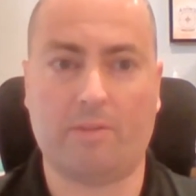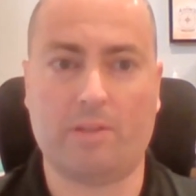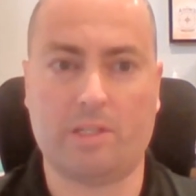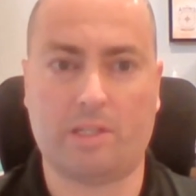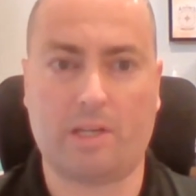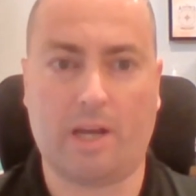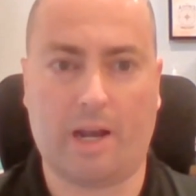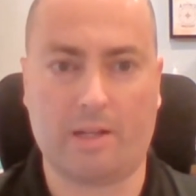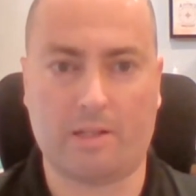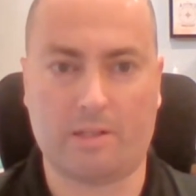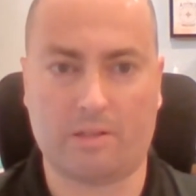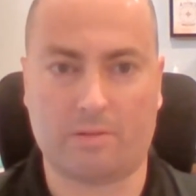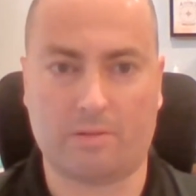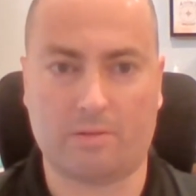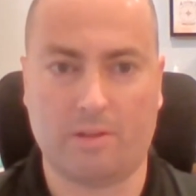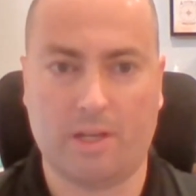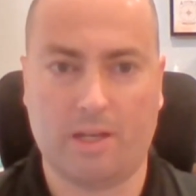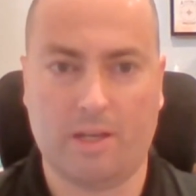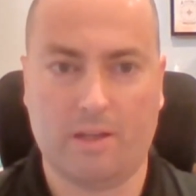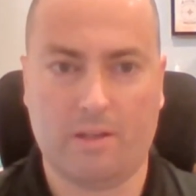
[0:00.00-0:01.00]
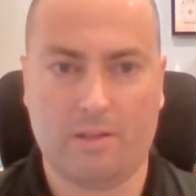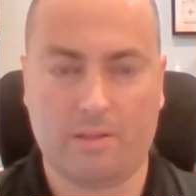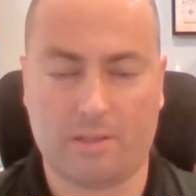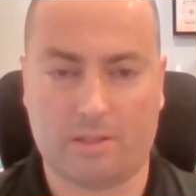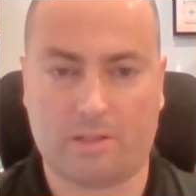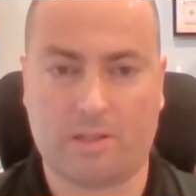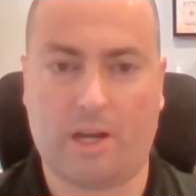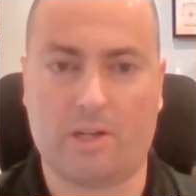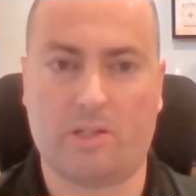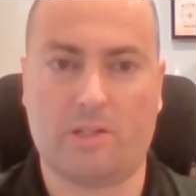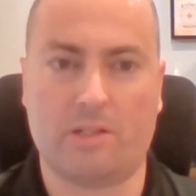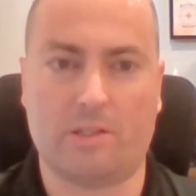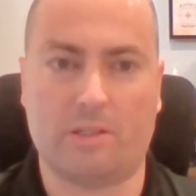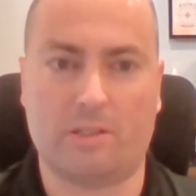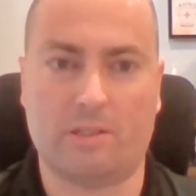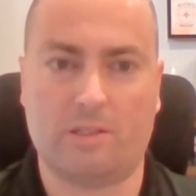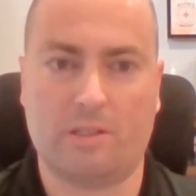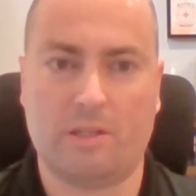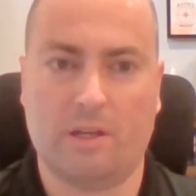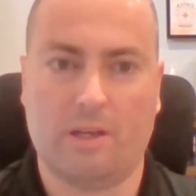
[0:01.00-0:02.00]
these kinds of
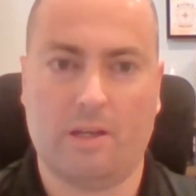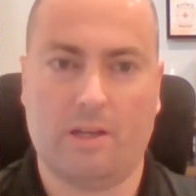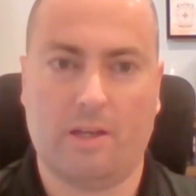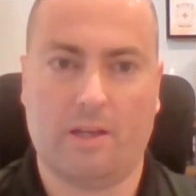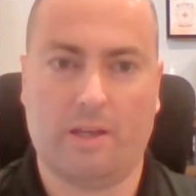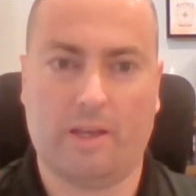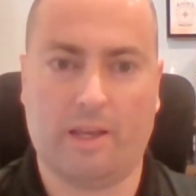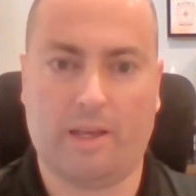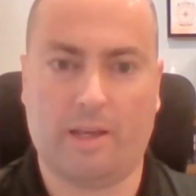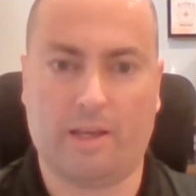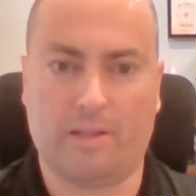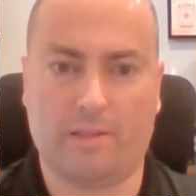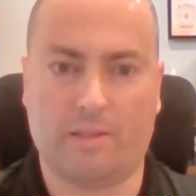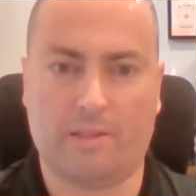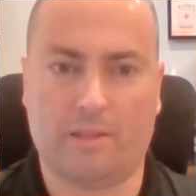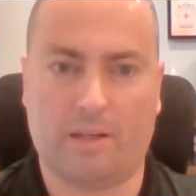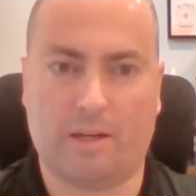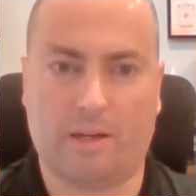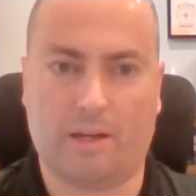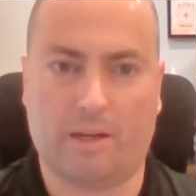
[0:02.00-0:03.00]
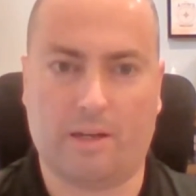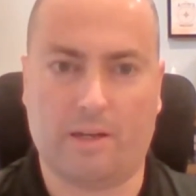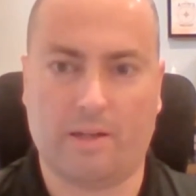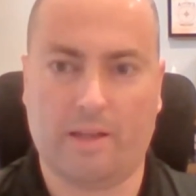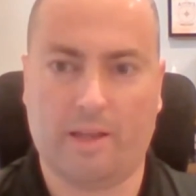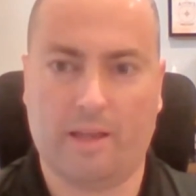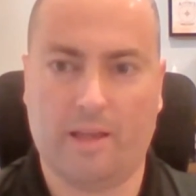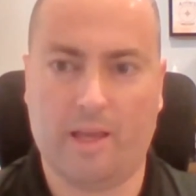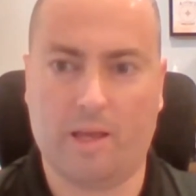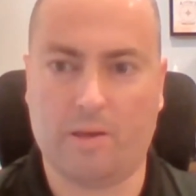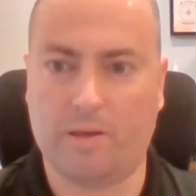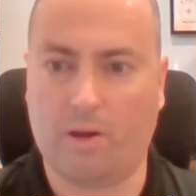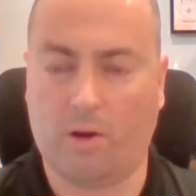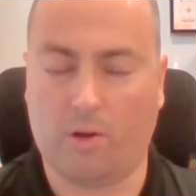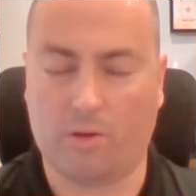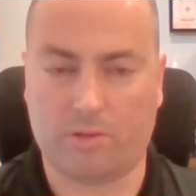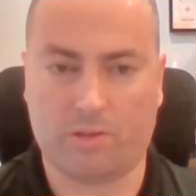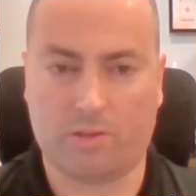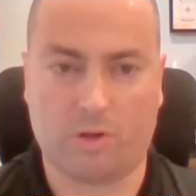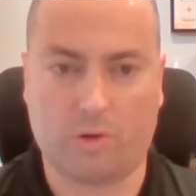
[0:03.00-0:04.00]
discussions and
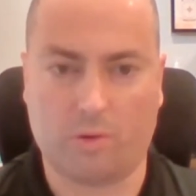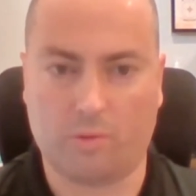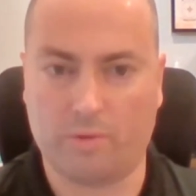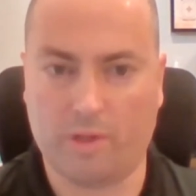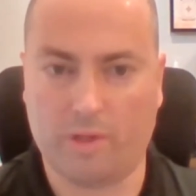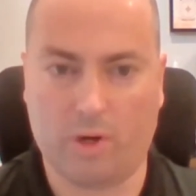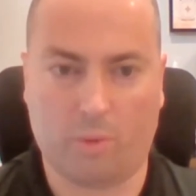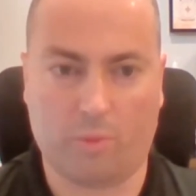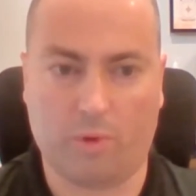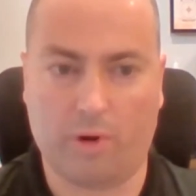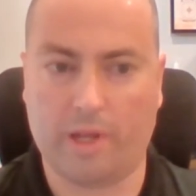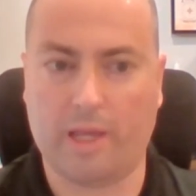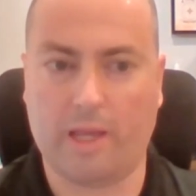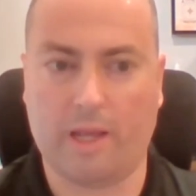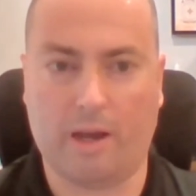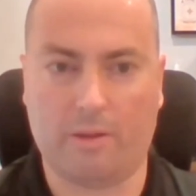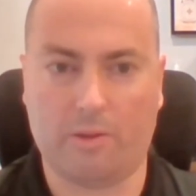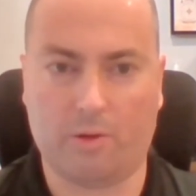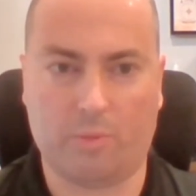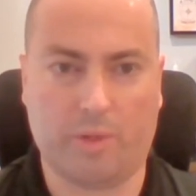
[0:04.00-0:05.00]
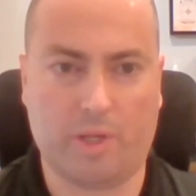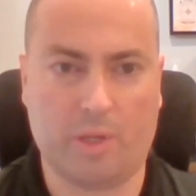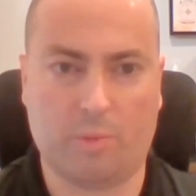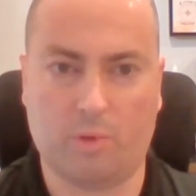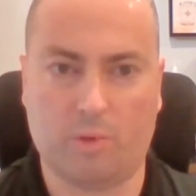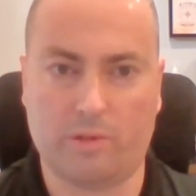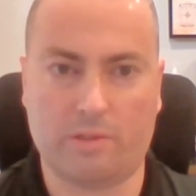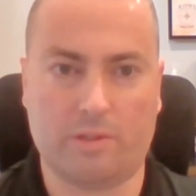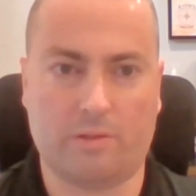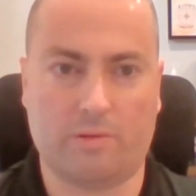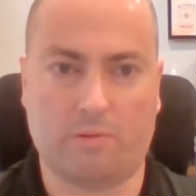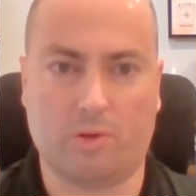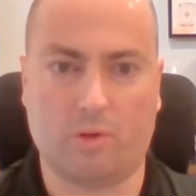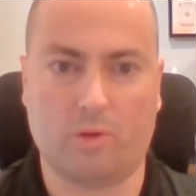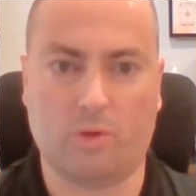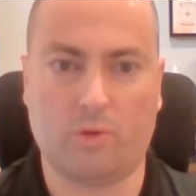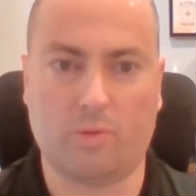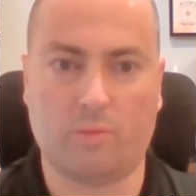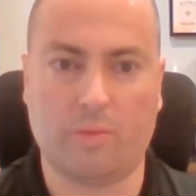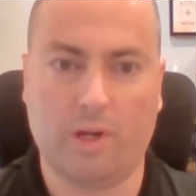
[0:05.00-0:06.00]
also, bringing other people into the
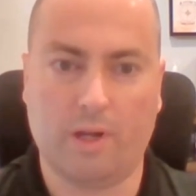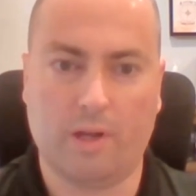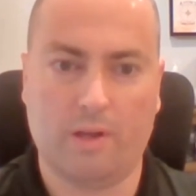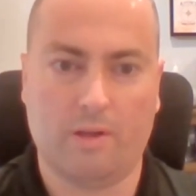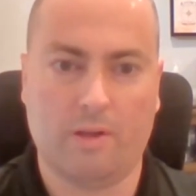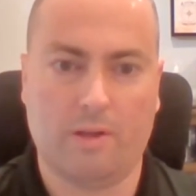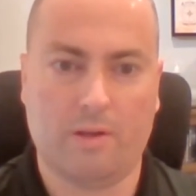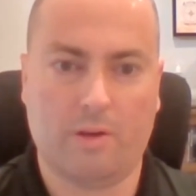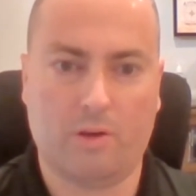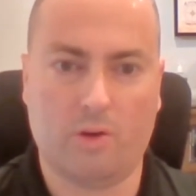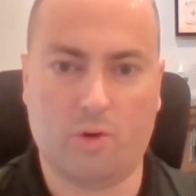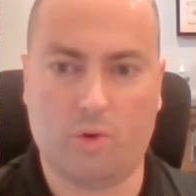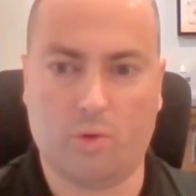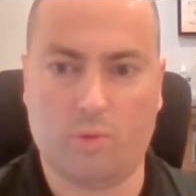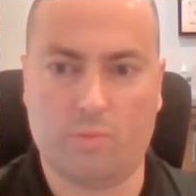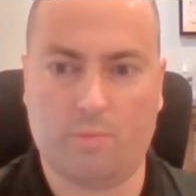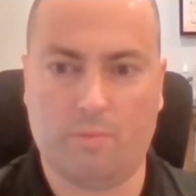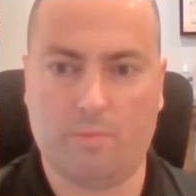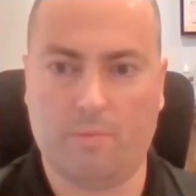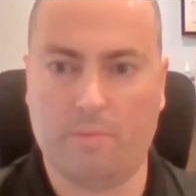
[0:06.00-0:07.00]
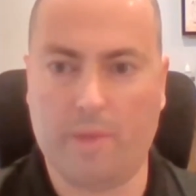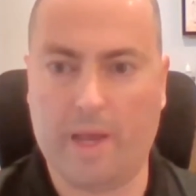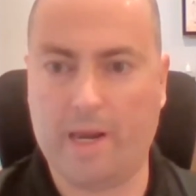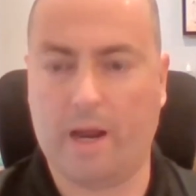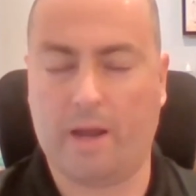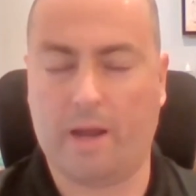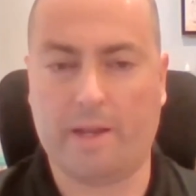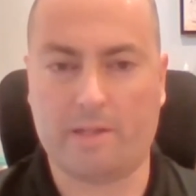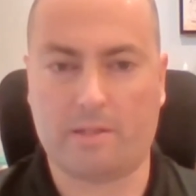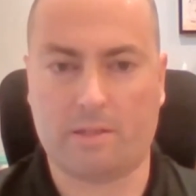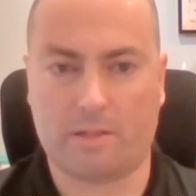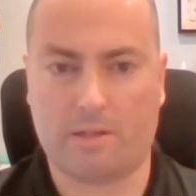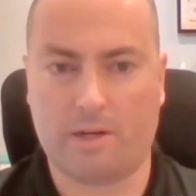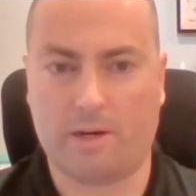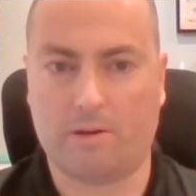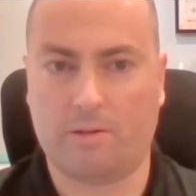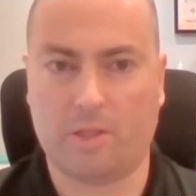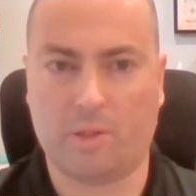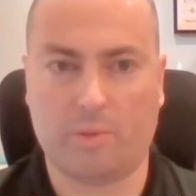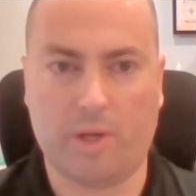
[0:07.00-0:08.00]
room who may not
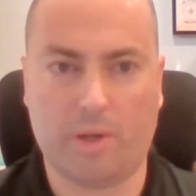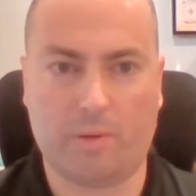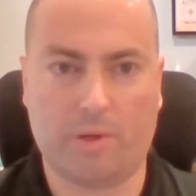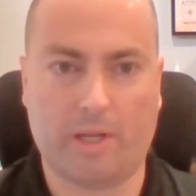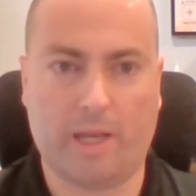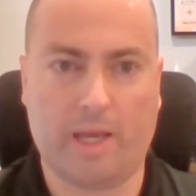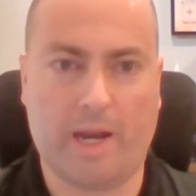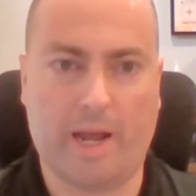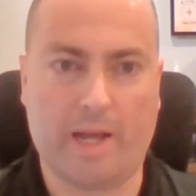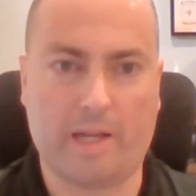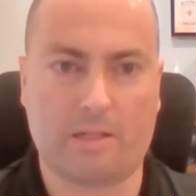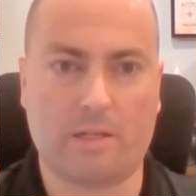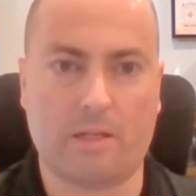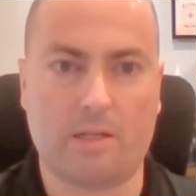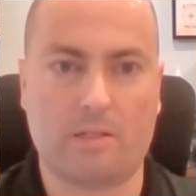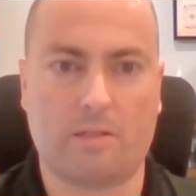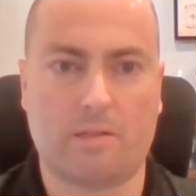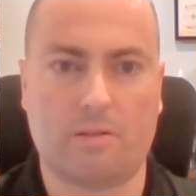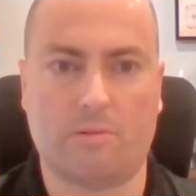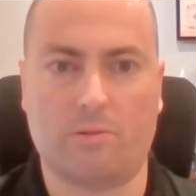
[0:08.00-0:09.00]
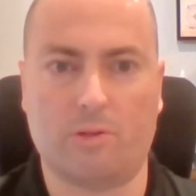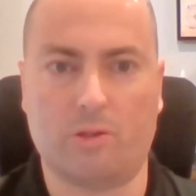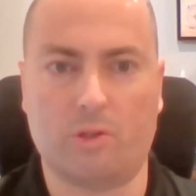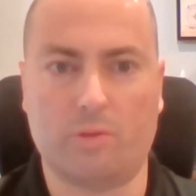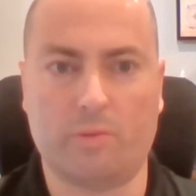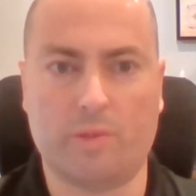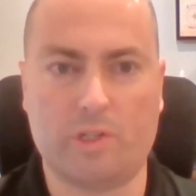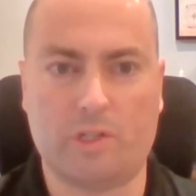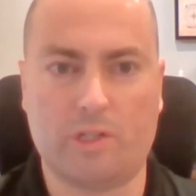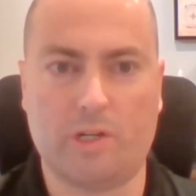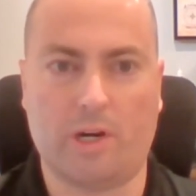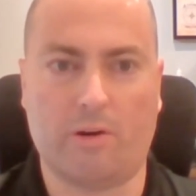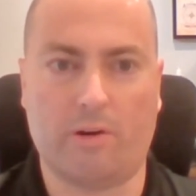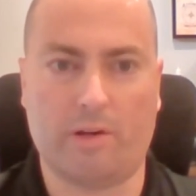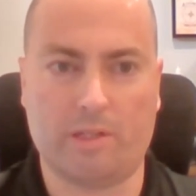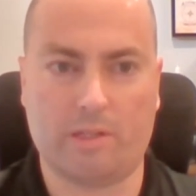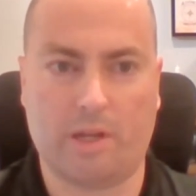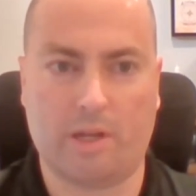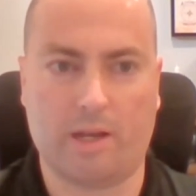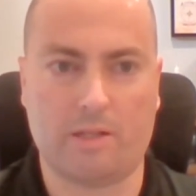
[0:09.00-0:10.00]
necessarily be able to get access to the room and share
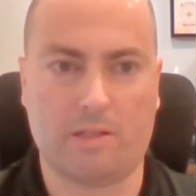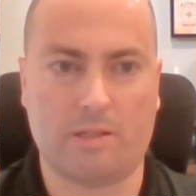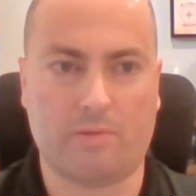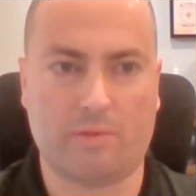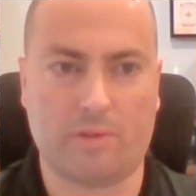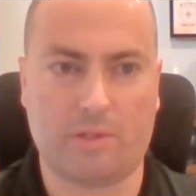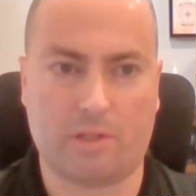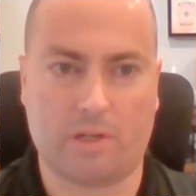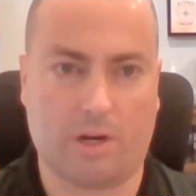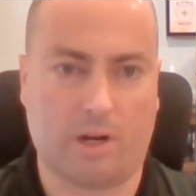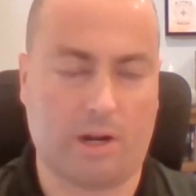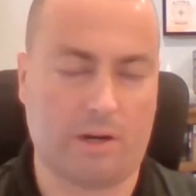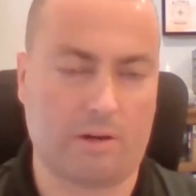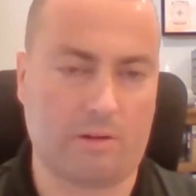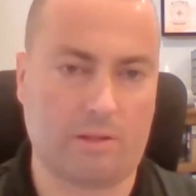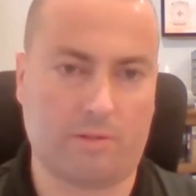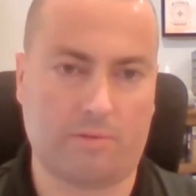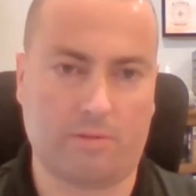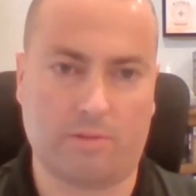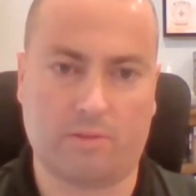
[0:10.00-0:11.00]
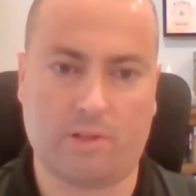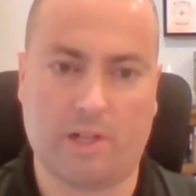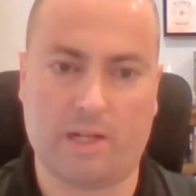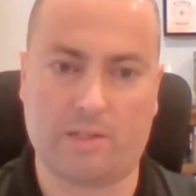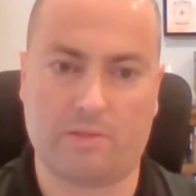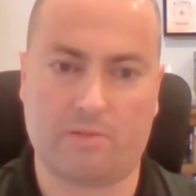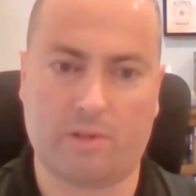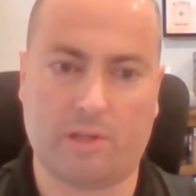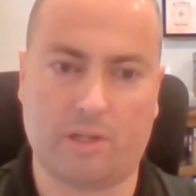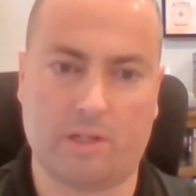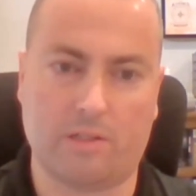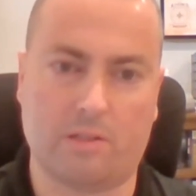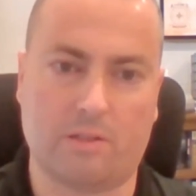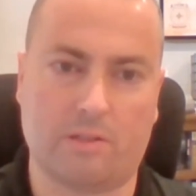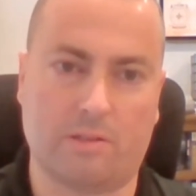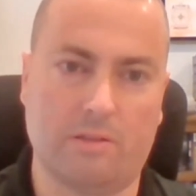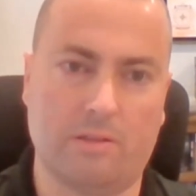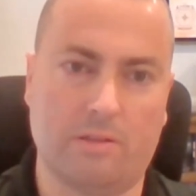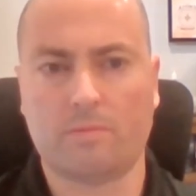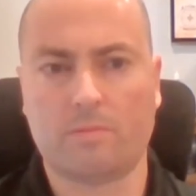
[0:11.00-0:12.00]
insights if it's at a higher level of classification?